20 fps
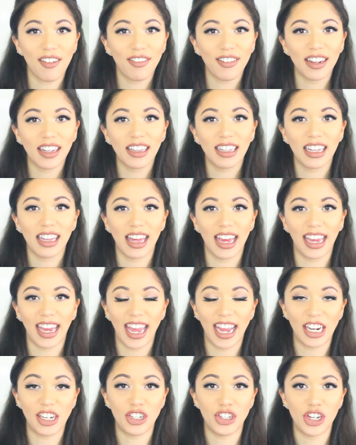definitely
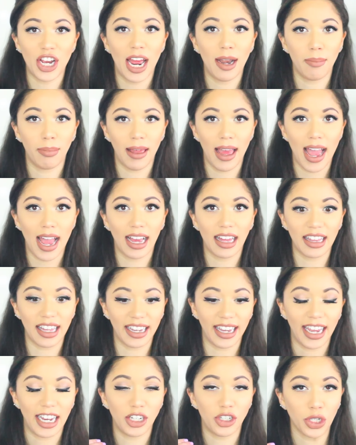like a jet black,
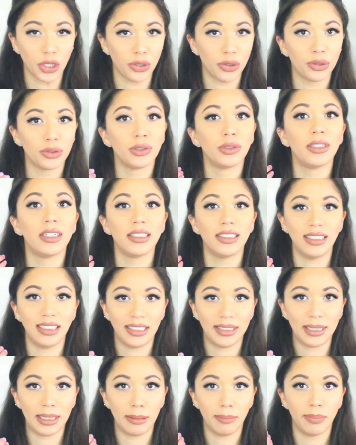like a true
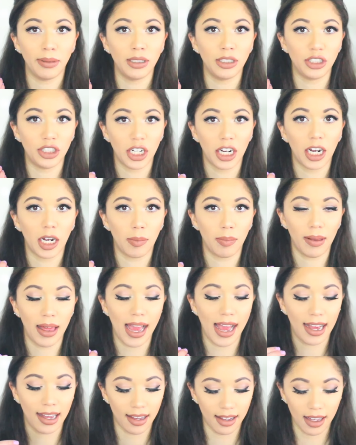deep dark
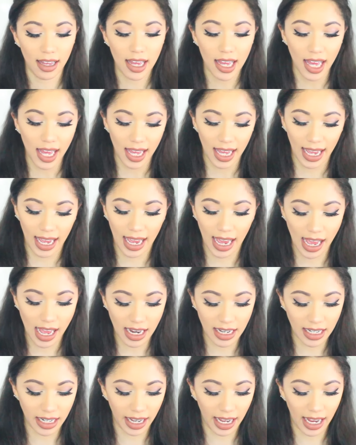black
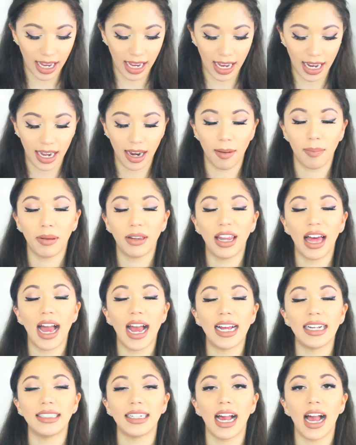and it
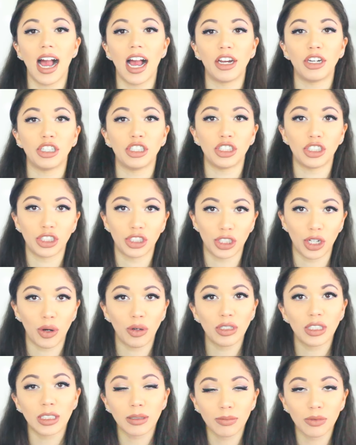applies on um,
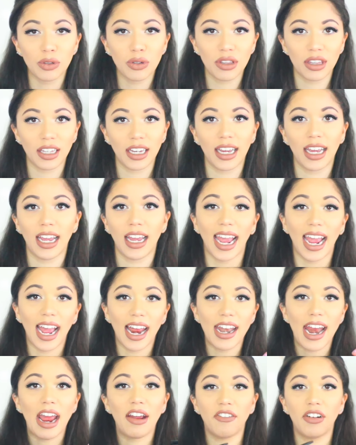so smoothly.
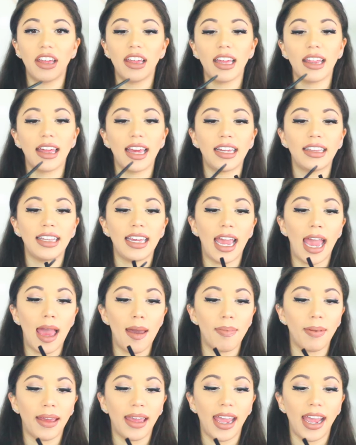And I really like the
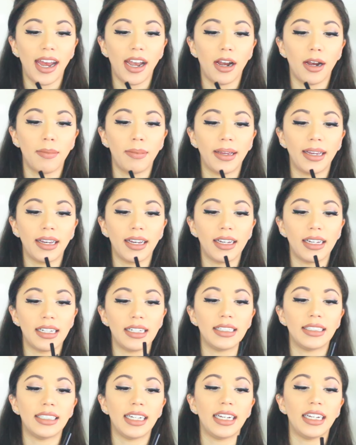applicator
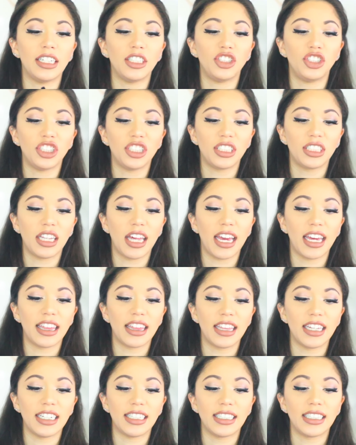because it is just
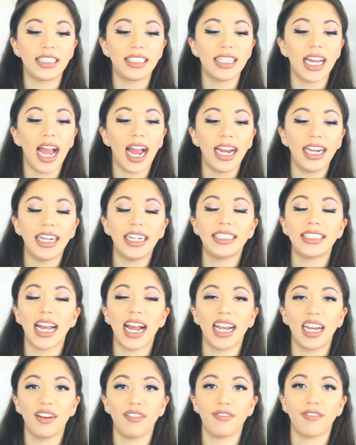like this tiny,
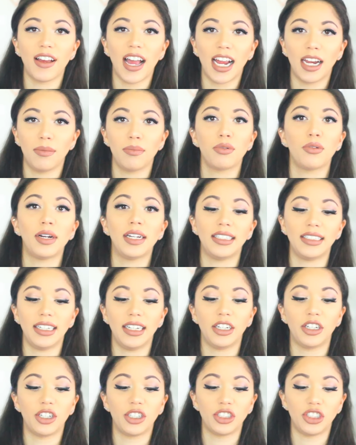tiny fine
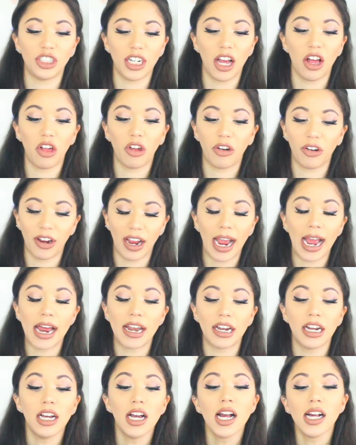pointed gel
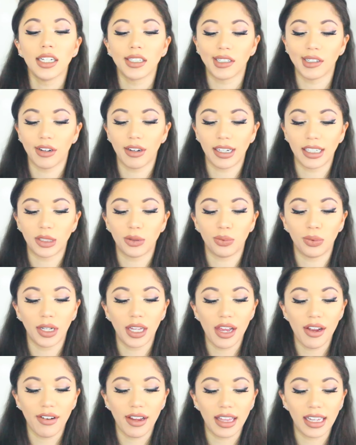crayon. So it's
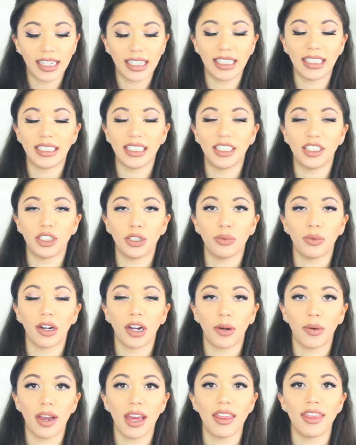really, really easy to
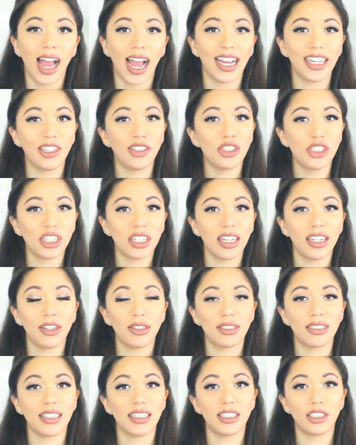work with. I usually
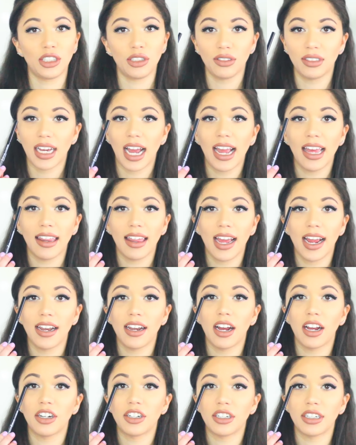use this to
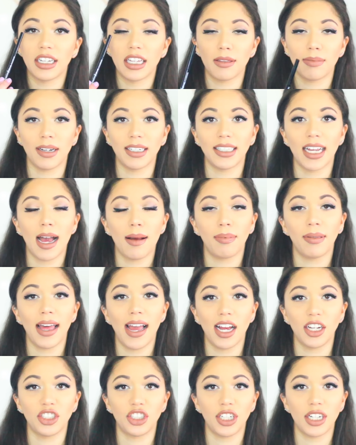tightline underneath my top
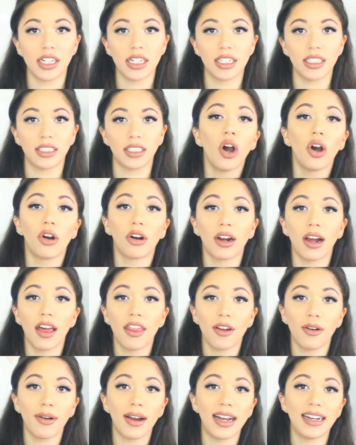lashes or
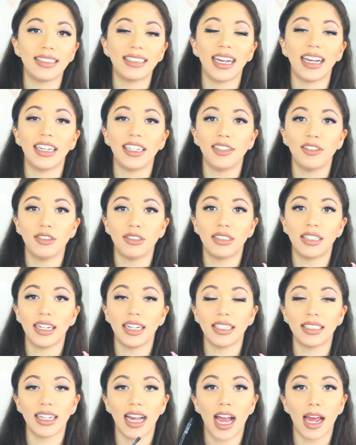otherwise I use
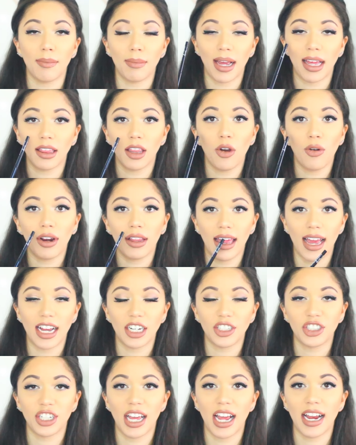this on my lower
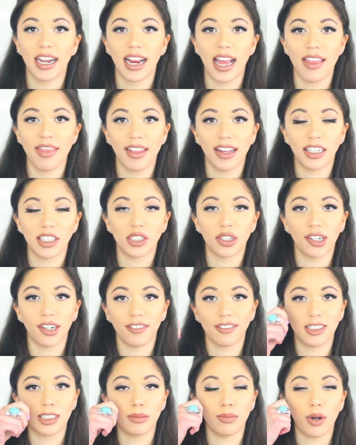lash line and then sort
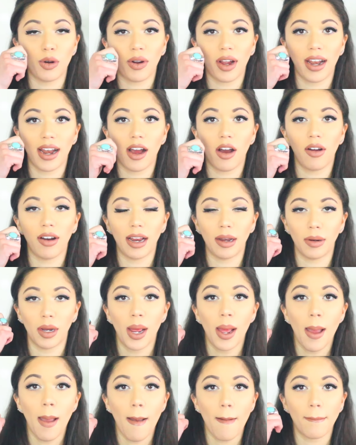of smoke it out
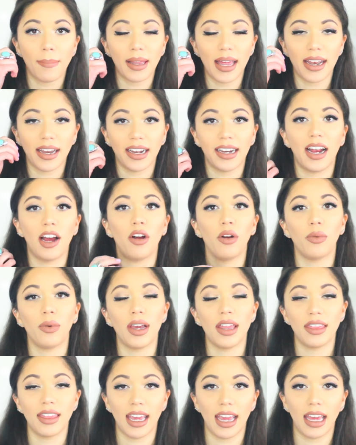and blend it out
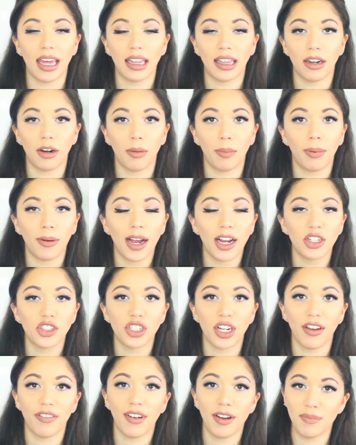with a little
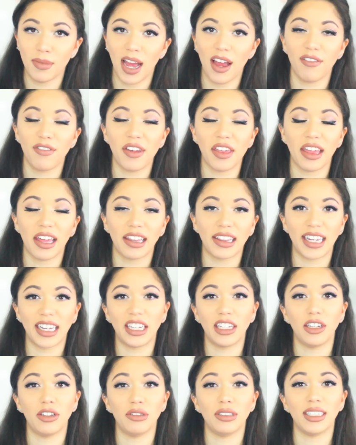brush if I'm not feeling
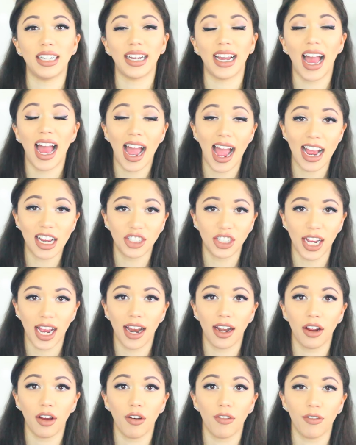like using
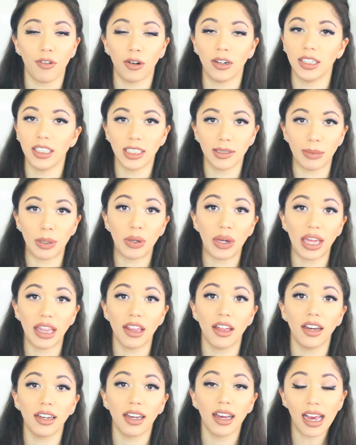eyeshadow for a smoky
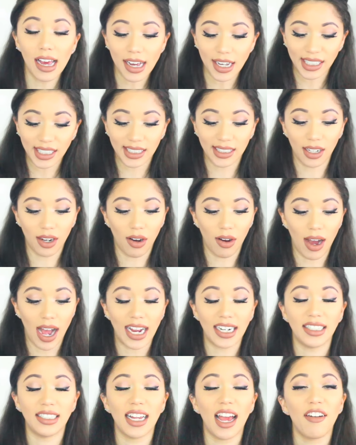look. So
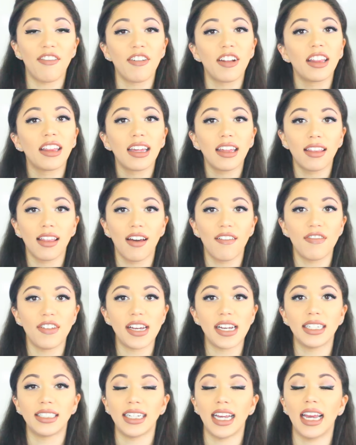I definitely love
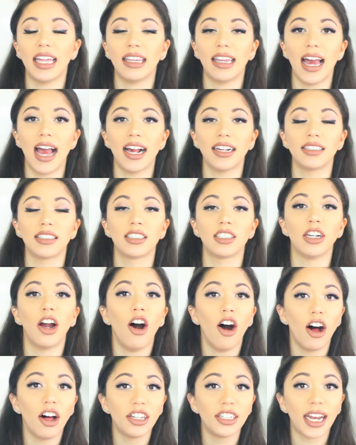this. It lasts
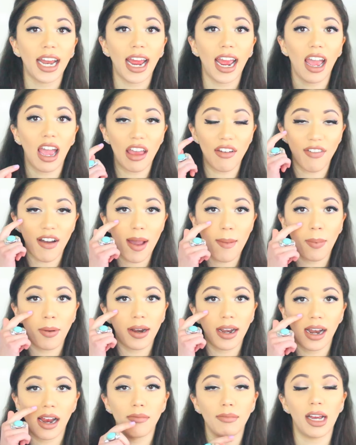all day. If I
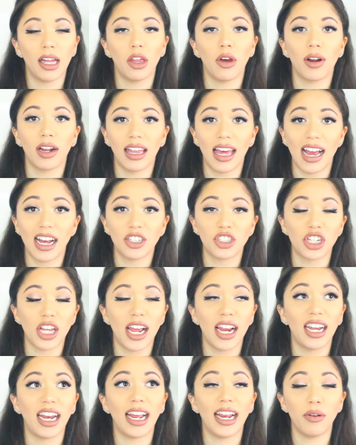put it on my lower lash
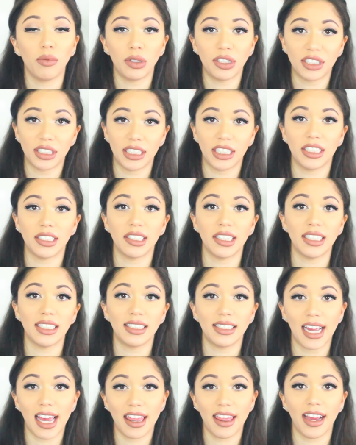line, it will seriously
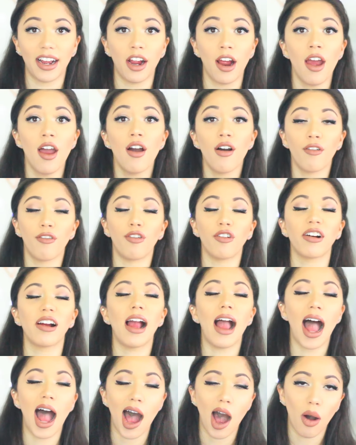stay there
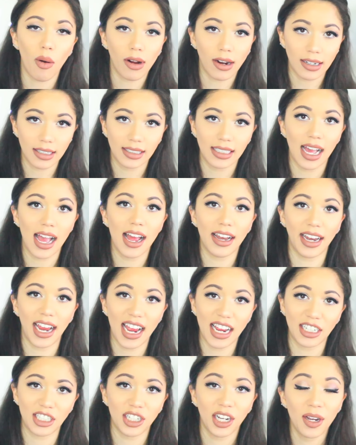for hours on
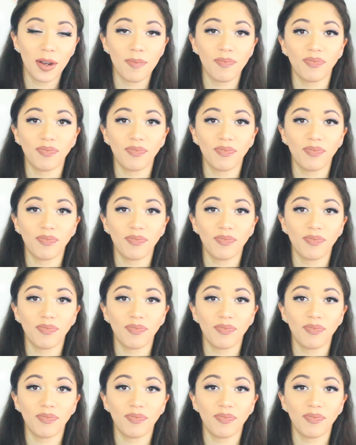end.